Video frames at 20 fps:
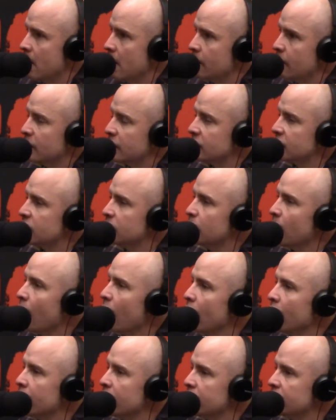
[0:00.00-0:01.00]
the
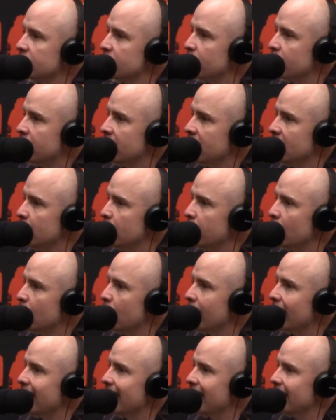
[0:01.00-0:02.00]
smartest
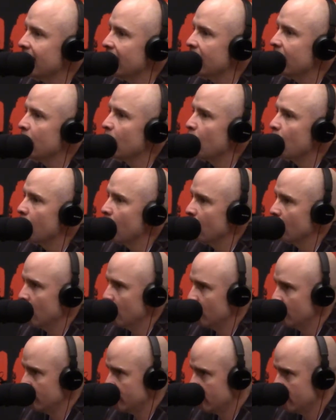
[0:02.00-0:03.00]
people in the
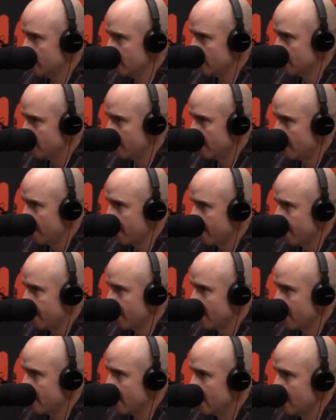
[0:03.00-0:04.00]
world
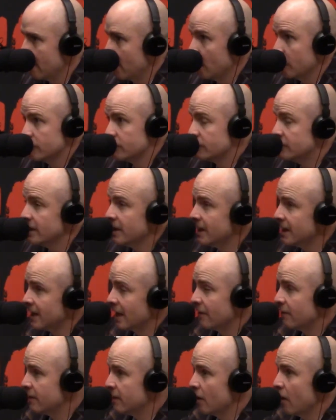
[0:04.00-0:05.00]
are
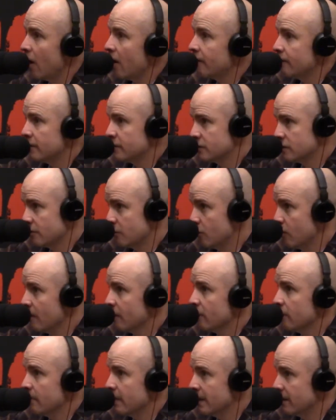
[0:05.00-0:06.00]
sitting at the office of
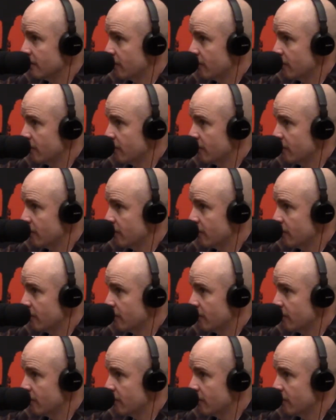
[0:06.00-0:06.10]
whoever made